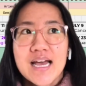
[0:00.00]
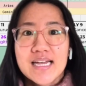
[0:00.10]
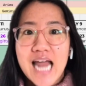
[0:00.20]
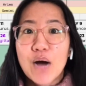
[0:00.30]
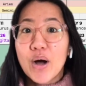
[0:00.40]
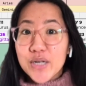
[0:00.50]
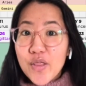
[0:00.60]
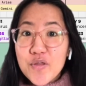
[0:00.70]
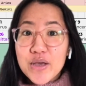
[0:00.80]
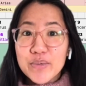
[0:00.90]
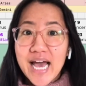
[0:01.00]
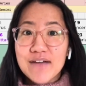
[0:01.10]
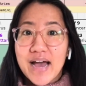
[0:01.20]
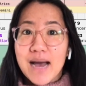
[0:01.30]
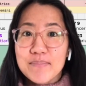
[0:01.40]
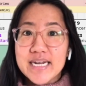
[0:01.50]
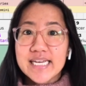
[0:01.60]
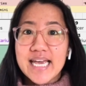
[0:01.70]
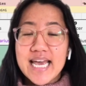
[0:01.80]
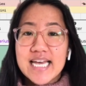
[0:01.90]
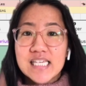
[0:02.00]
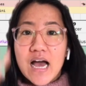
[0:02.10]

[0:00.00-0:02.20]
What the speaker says: Now, another thing we have happening is